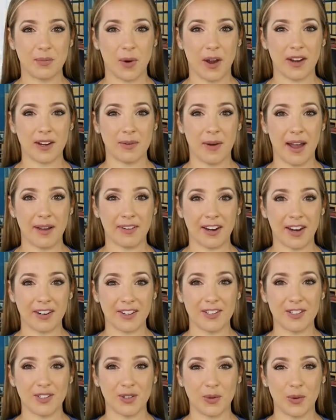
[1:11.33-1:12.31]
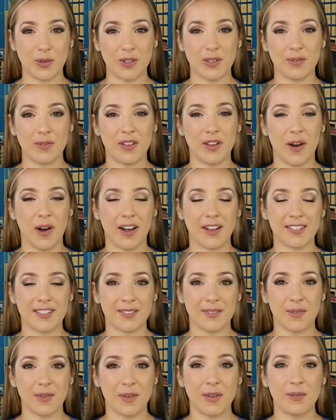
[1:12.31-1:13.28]
marked by various schools of
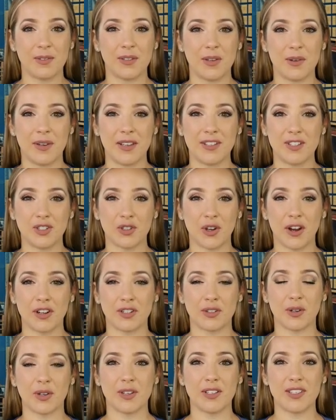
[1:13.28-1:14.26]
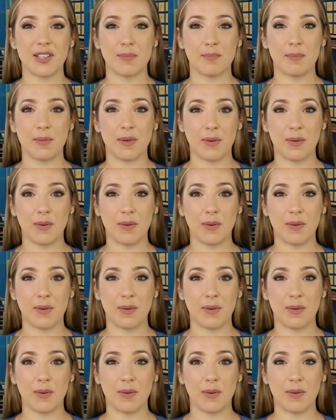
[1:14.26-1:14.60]
thought, including structuralism,